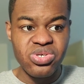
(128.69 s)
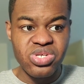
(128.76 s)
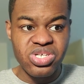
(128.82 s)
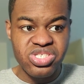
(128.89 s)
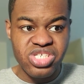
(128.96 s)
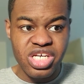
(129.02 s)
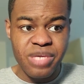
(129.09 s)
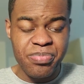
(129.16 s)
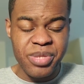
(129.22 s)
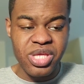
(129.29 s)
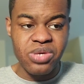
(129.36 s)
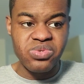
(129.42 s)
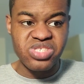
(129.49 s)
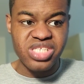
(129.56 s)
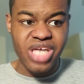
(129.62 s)
the
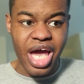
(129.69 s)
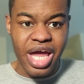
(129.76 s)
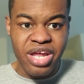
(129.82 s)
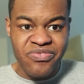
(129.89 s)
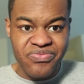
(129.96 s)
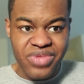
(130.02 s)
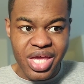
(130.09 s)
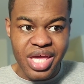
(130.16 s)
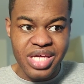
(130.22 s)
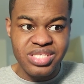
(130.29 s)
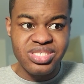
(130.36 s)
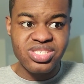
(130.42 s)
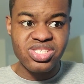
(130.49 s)
GPU side of things.